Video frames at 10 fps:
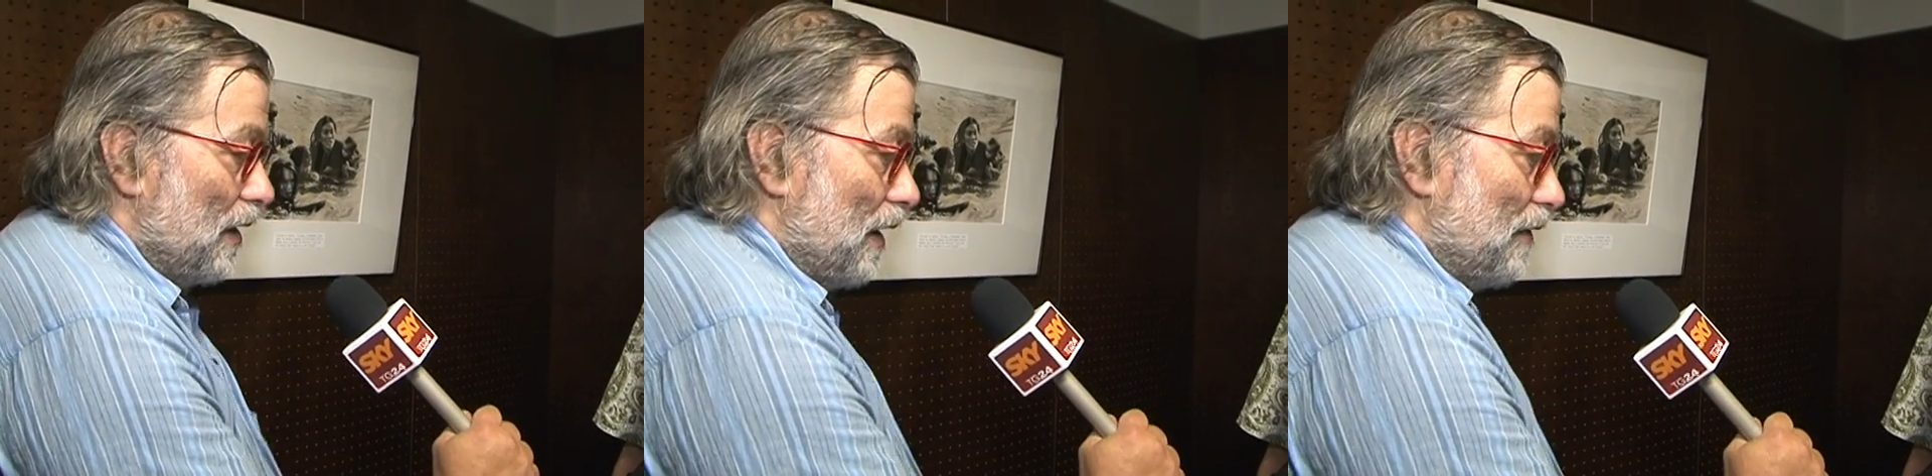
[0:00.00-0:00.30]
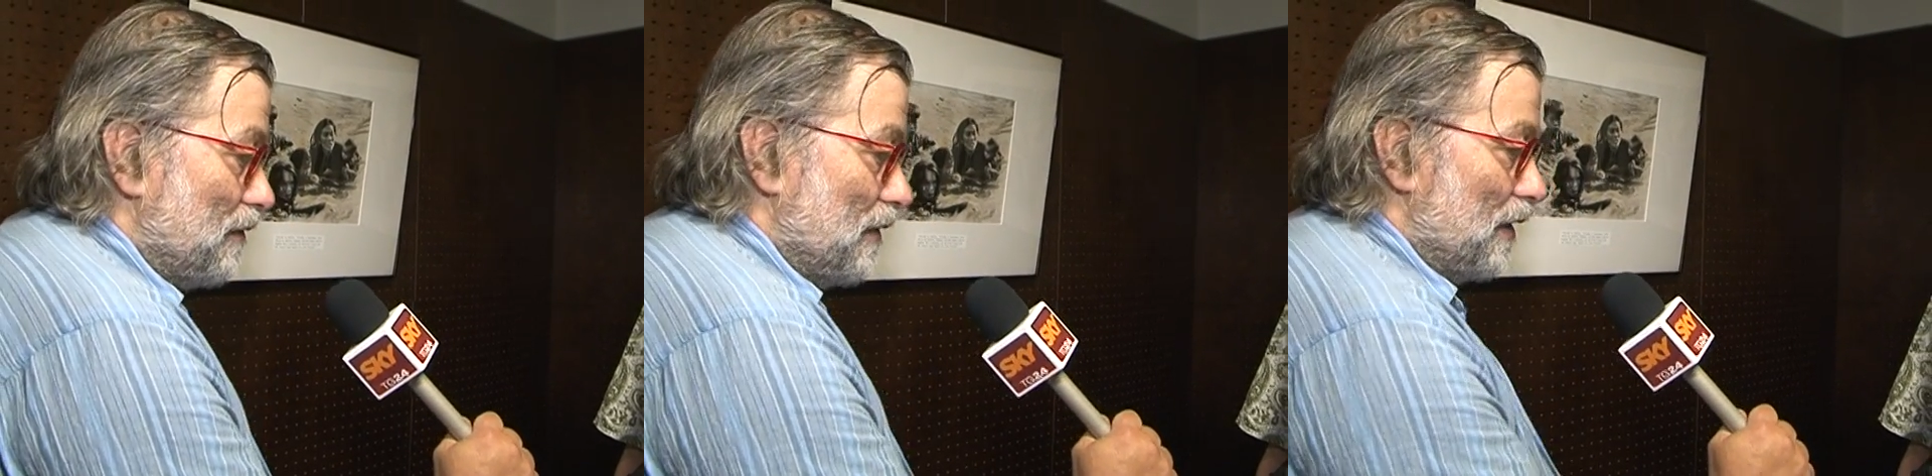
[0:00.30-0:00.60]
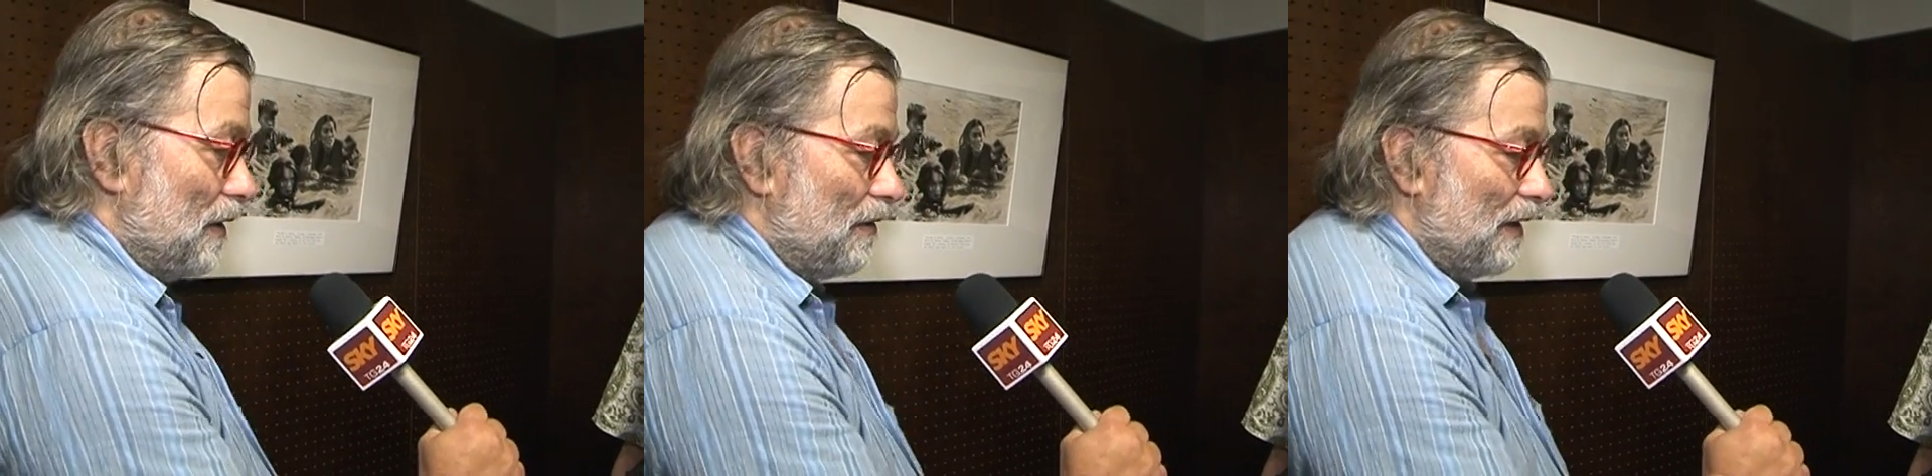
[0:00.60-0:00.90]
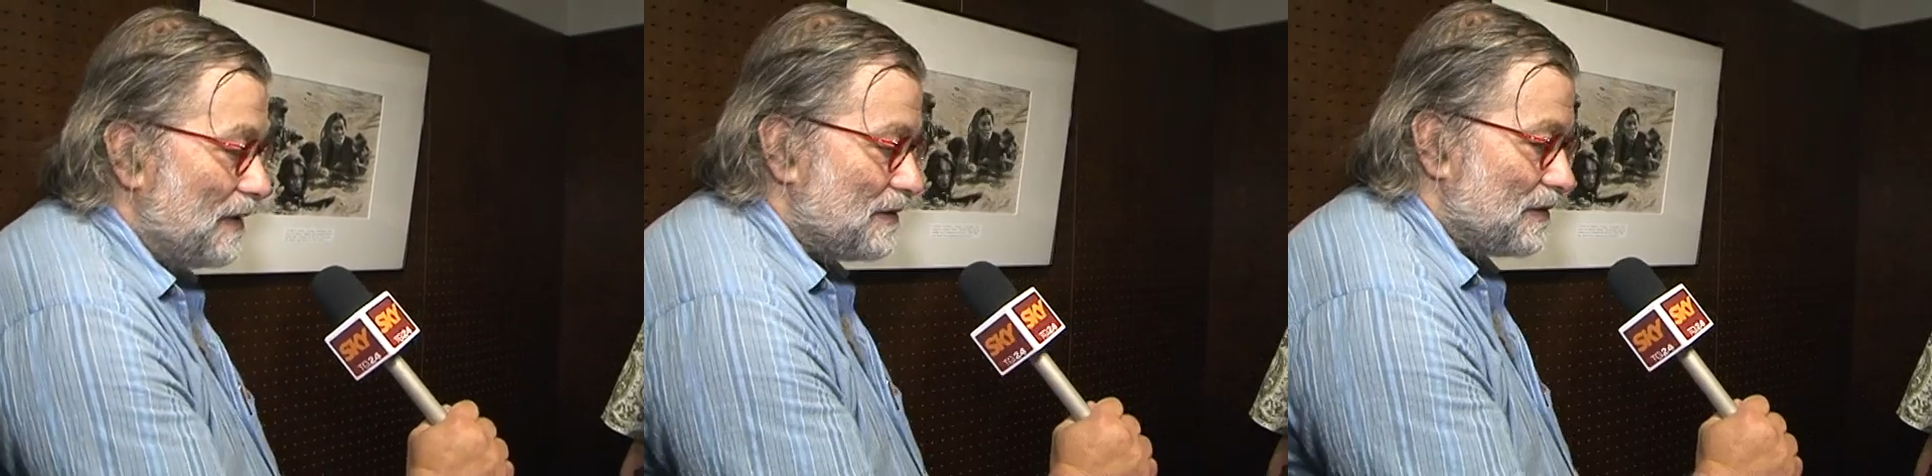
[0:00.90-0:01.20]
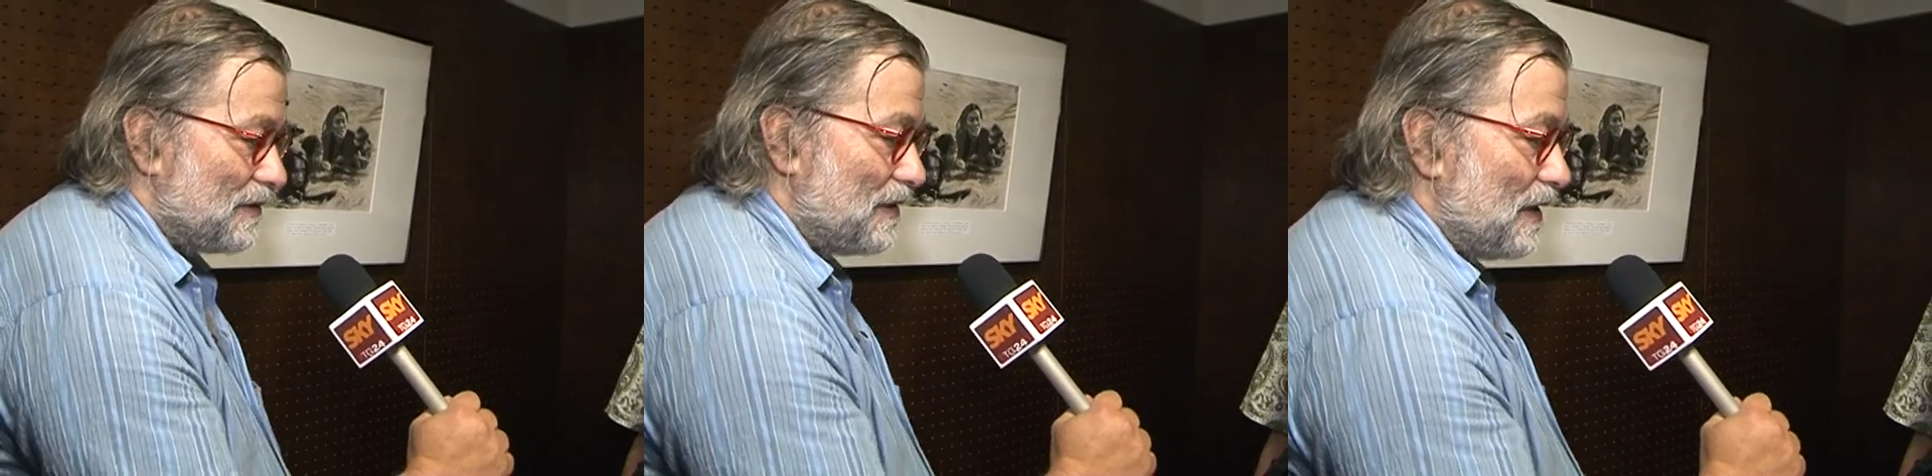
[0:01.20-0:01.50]
and
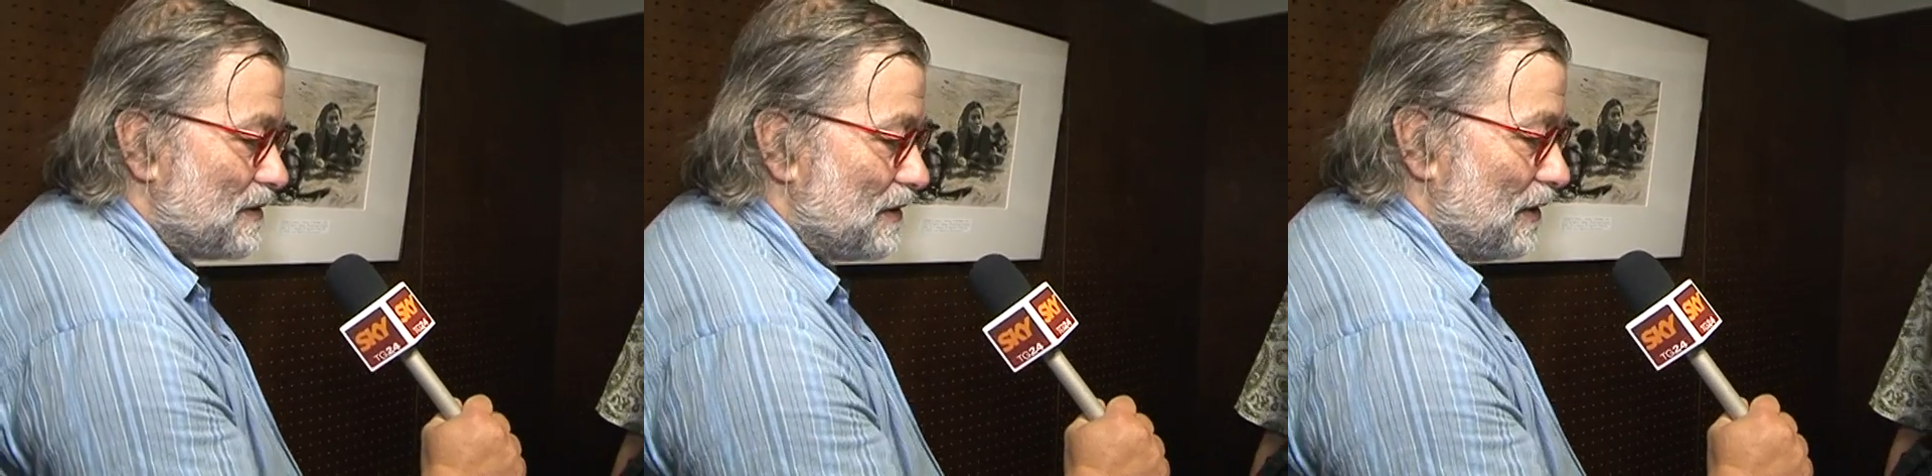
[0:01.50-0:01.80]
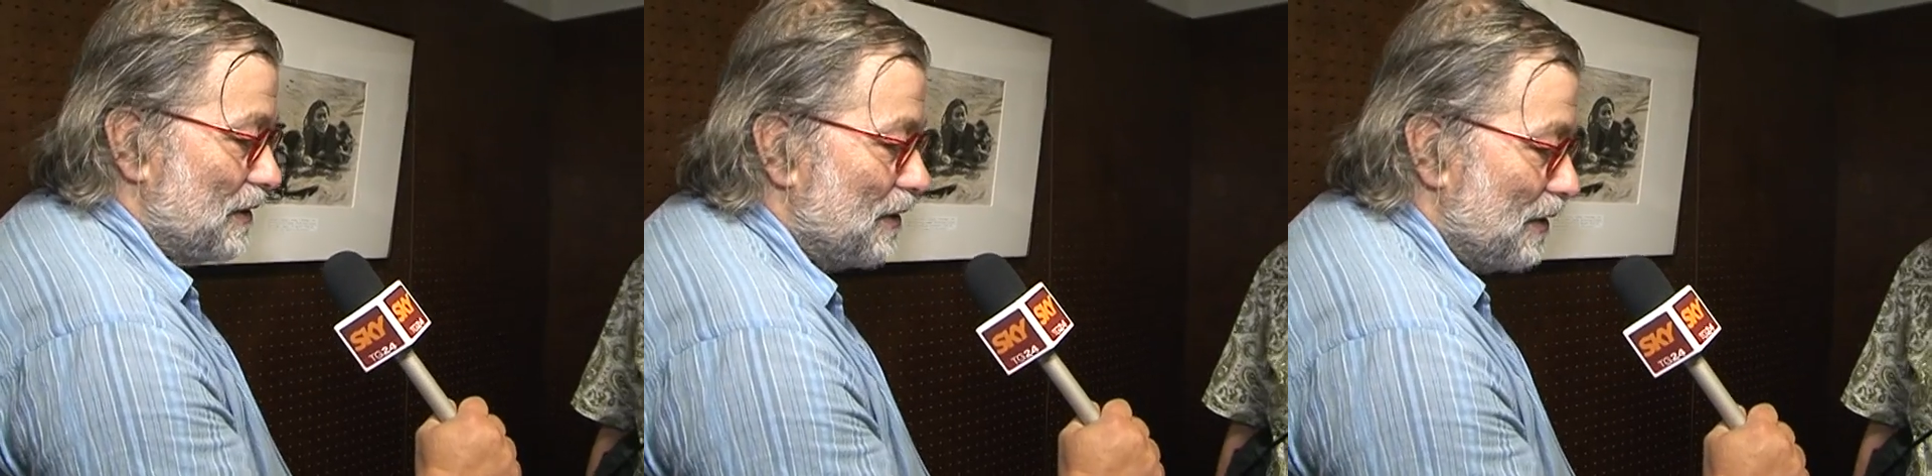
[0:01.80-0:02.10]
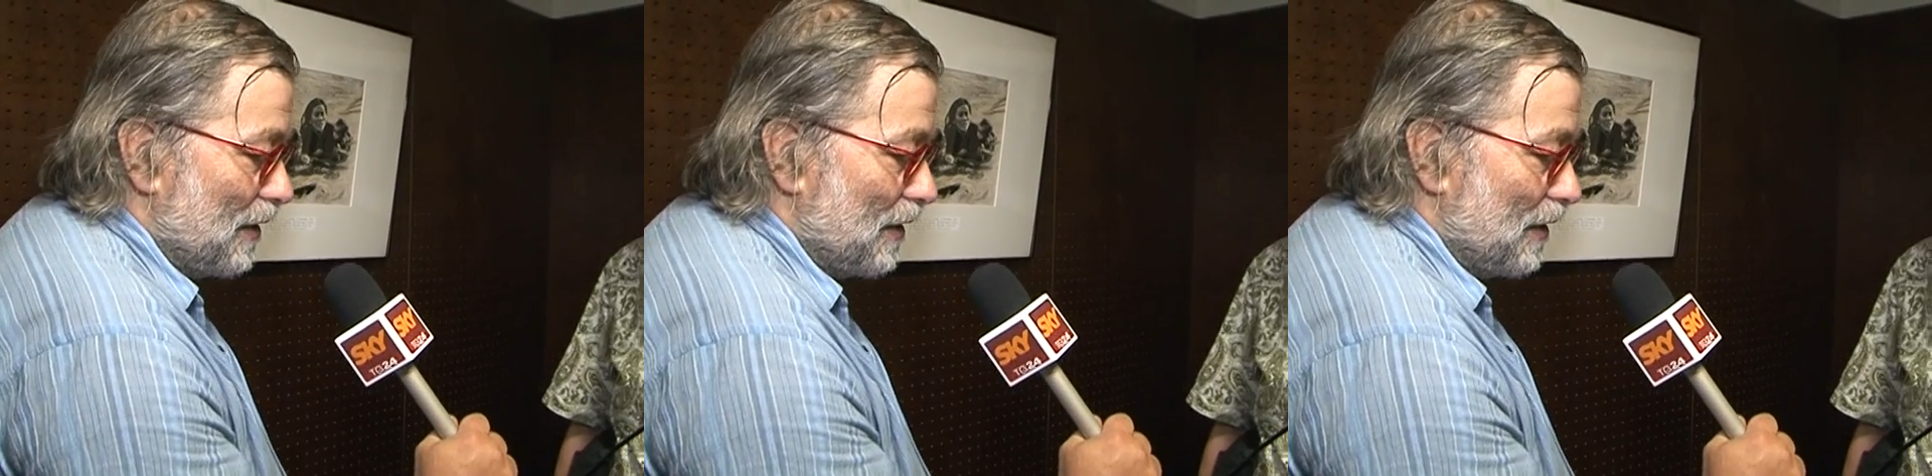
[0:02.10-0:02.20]
less tasty,